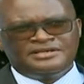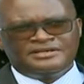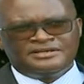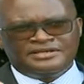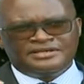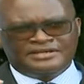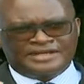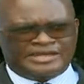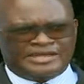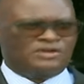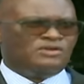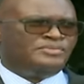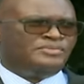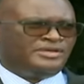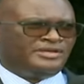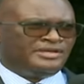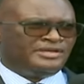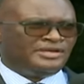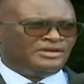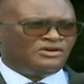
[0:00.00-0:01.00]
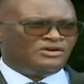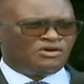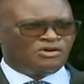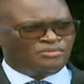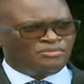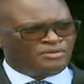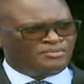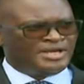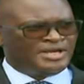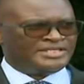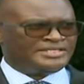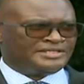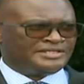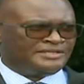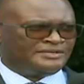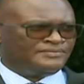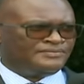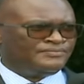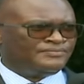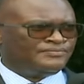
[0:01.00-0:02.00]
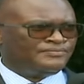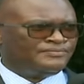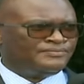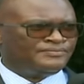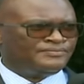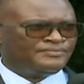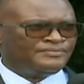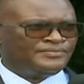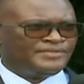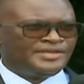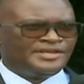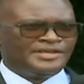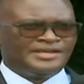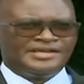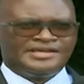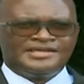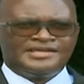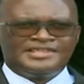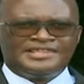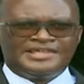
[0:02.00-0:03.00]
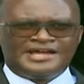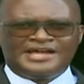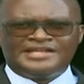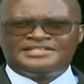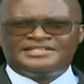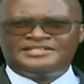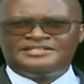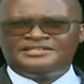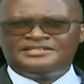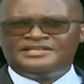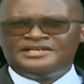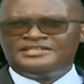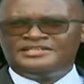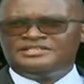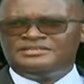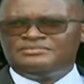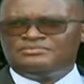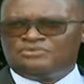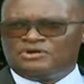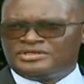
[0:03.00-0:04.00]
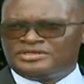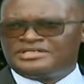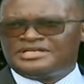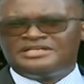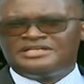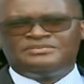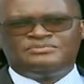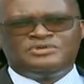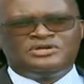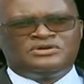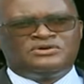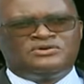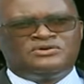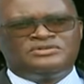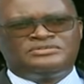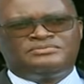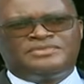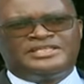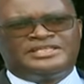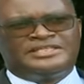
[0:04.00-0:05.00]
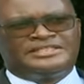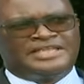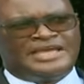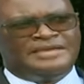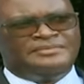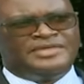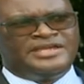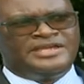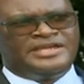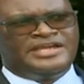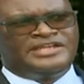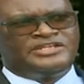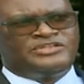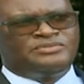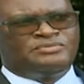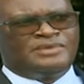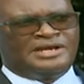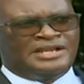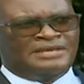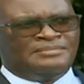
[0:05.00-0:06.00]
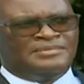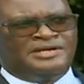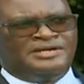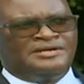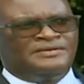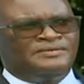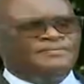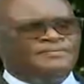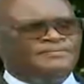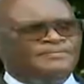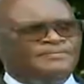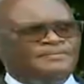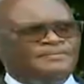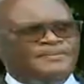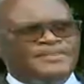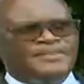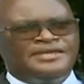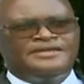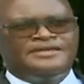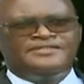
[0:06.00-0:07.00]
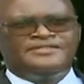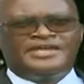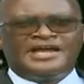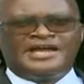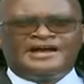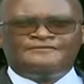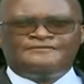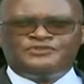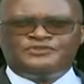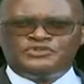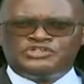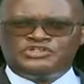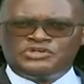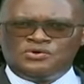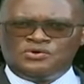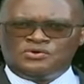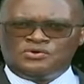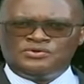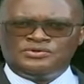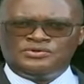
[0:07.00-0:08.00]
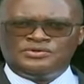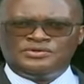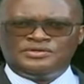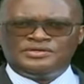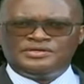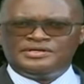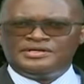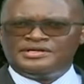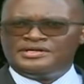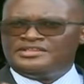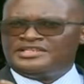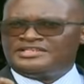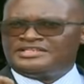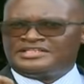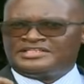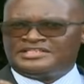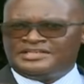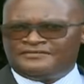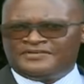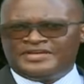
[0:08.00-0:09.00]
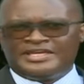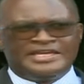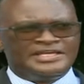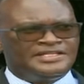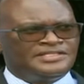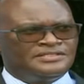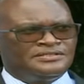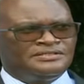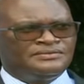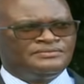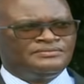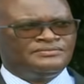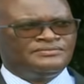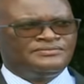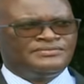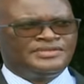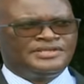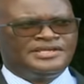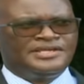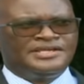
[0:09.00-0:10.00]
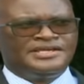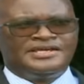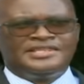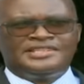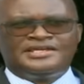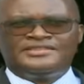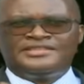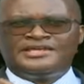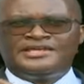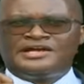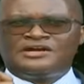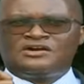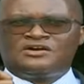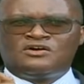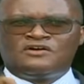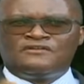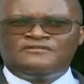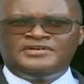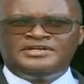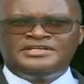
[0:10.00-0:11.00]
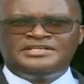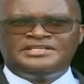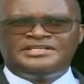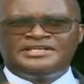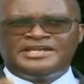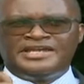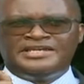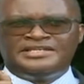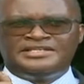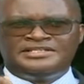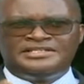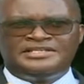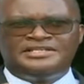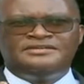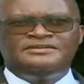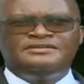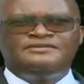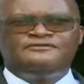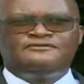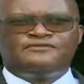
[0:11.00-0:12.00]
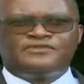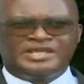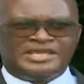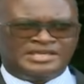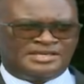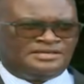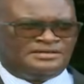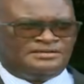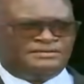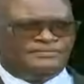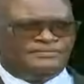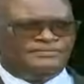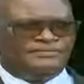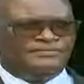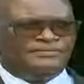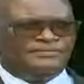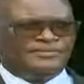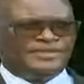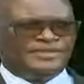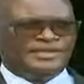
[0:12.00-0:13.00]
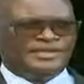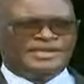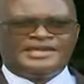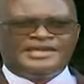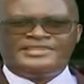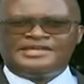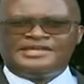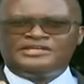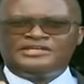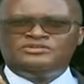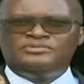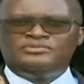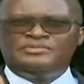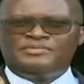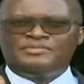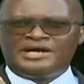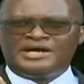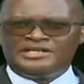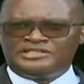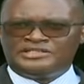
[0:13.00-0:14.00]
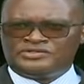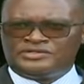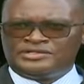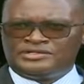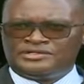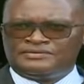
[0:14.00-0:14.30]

Nairobi or Mombasa. That is important because by the time they get to Malaba, they have to show the certificate that they are COVID-19 free, and that will be mandatory.